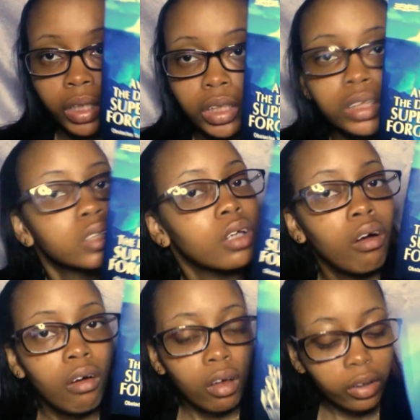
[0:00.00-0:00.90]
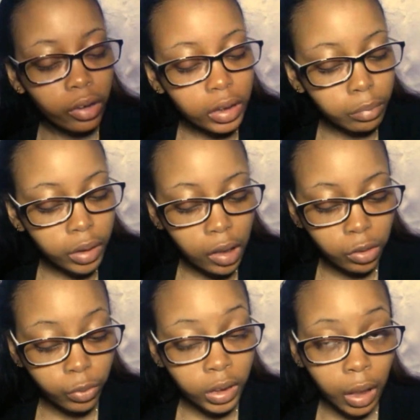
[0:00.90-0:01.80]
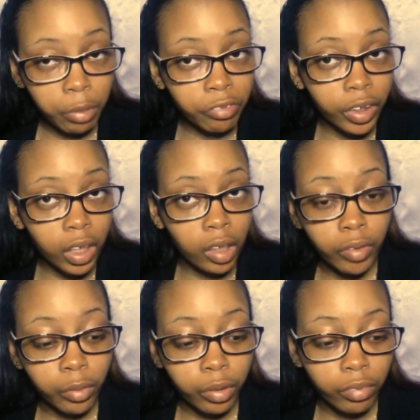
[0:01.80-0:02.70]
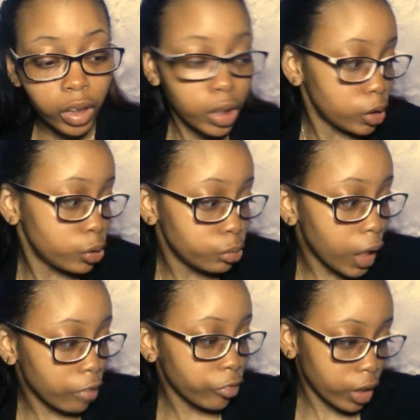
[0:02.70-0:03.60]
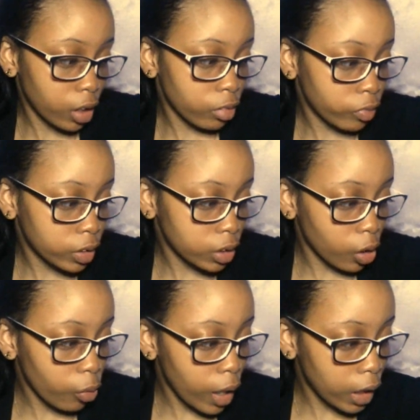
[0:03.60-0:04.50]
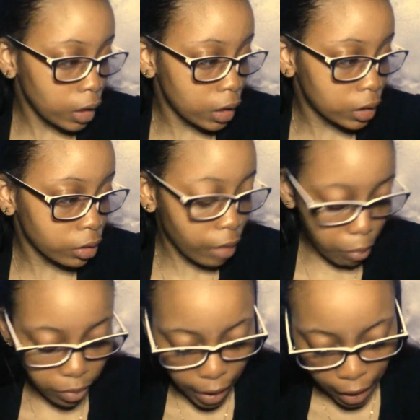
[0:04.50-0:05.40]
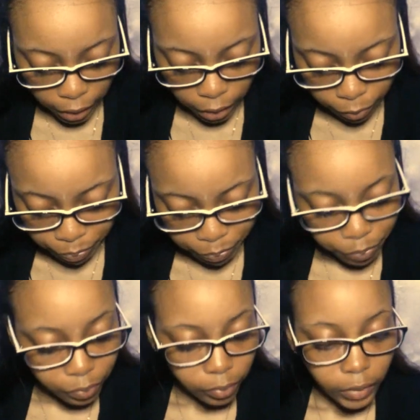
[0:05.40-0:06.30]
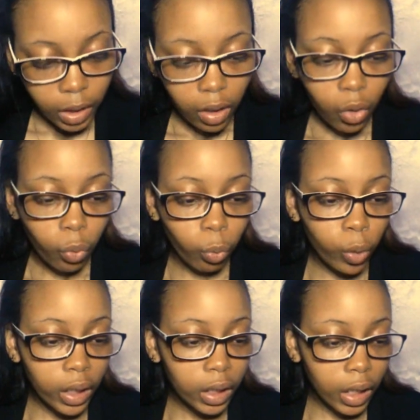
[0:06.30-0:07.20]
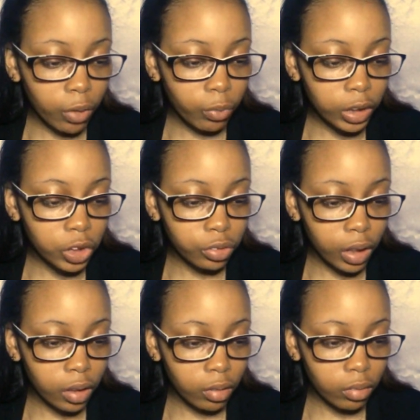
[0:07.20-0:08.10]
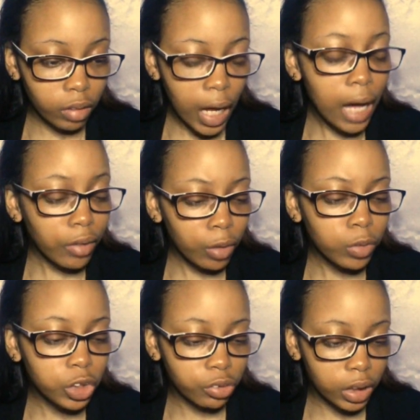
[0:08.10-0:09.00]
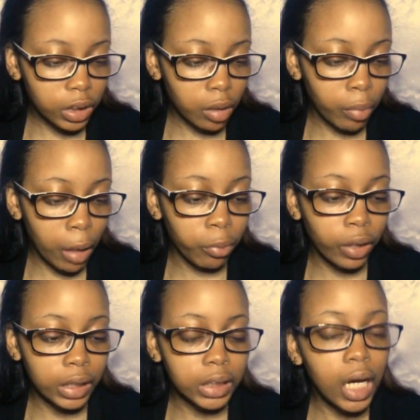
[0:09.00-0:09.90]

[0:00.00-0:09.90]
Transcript: because There are some times when we say we forgive and we really do not forgive. So I needed to grab that. How can we trust a Bible that